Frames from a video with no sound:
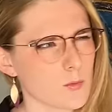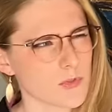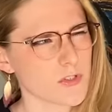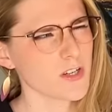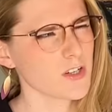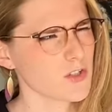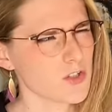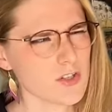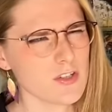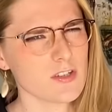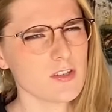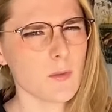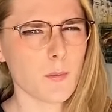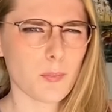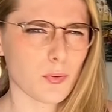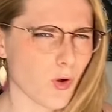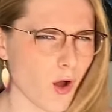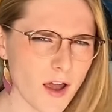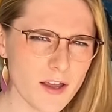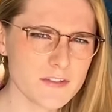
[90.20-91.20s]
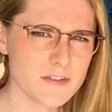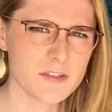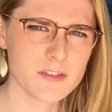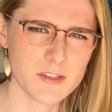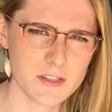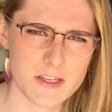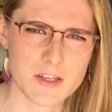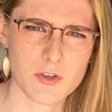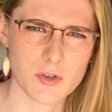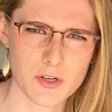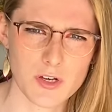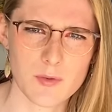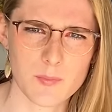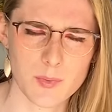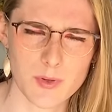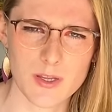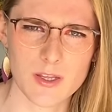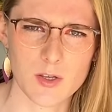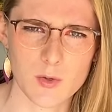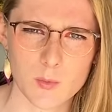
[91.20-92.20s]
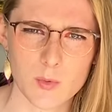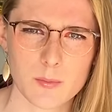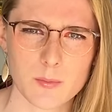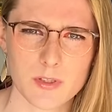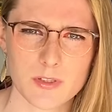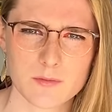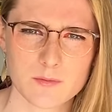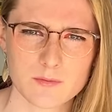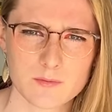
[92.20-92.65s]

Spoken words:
was actually surprisingly good at being a woman.